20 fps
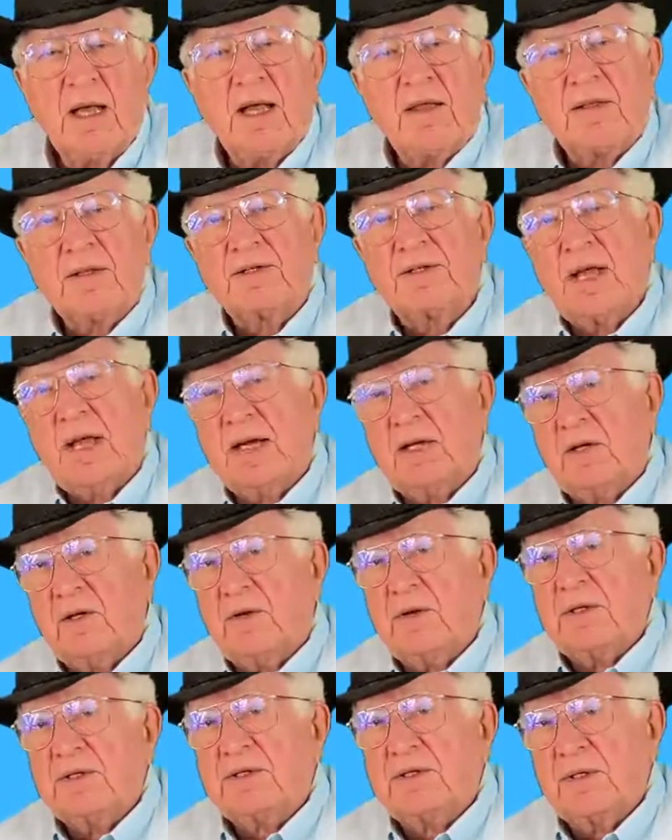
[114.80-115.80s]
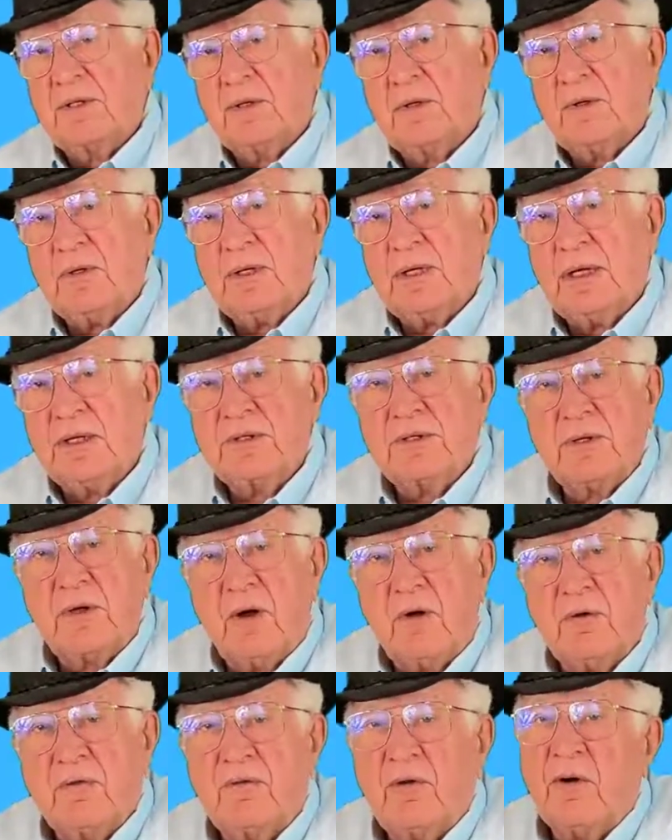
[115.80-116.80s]
The St. Louis Zoo is
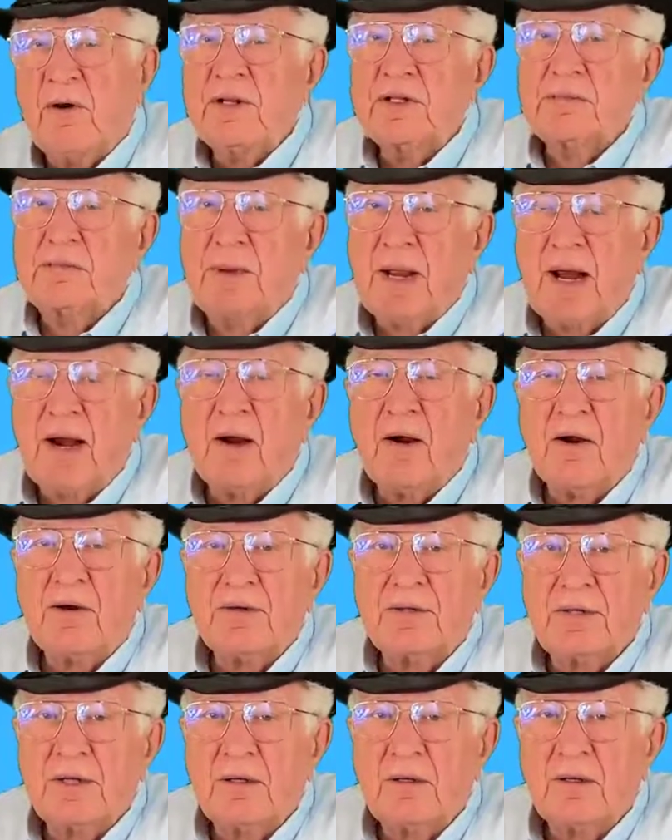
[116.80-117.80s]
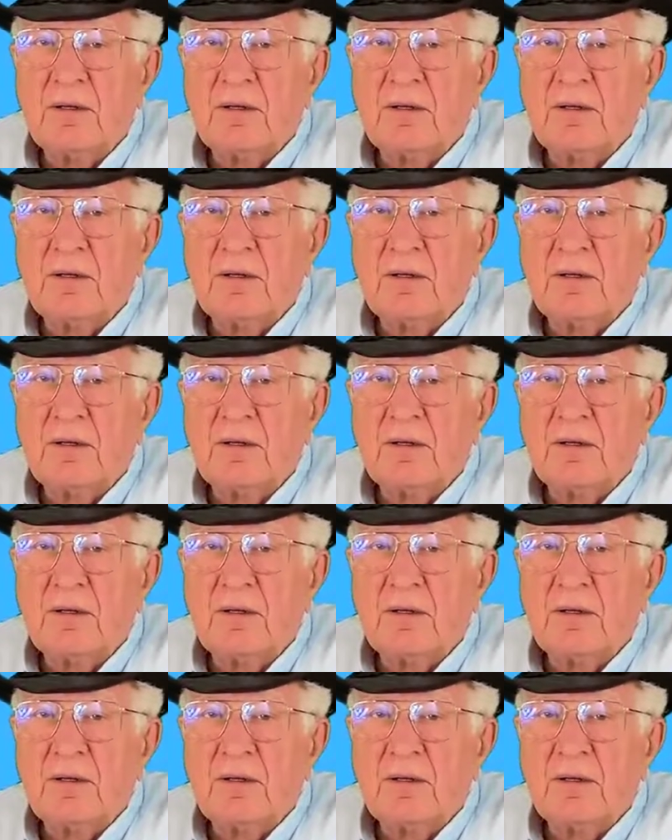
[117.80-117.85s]
known for its bears.